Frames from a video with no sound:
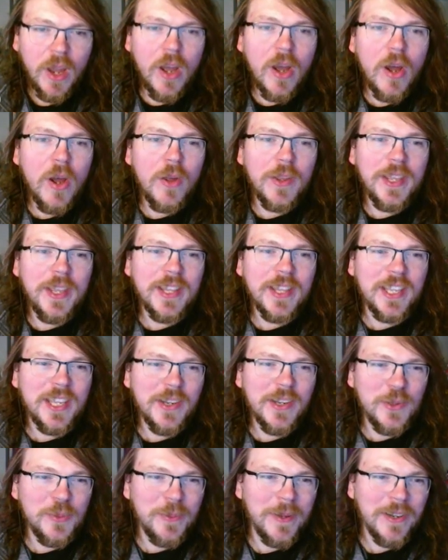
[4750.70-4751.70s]
Oh yeah, the kid
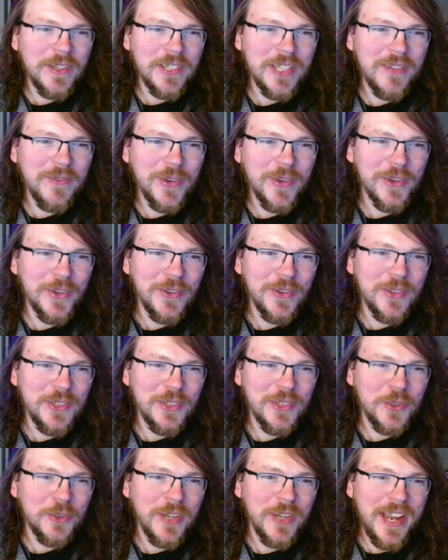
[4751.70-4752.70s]
whose parents got murdered
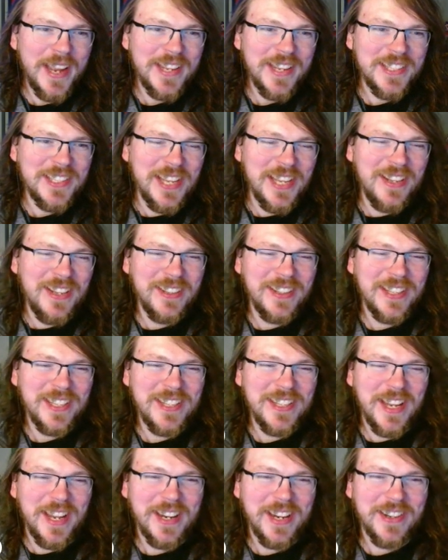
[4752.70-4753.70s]
just cries the
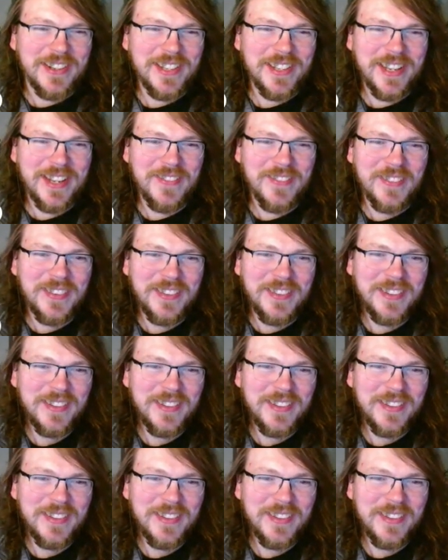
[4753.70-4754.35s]
entire time.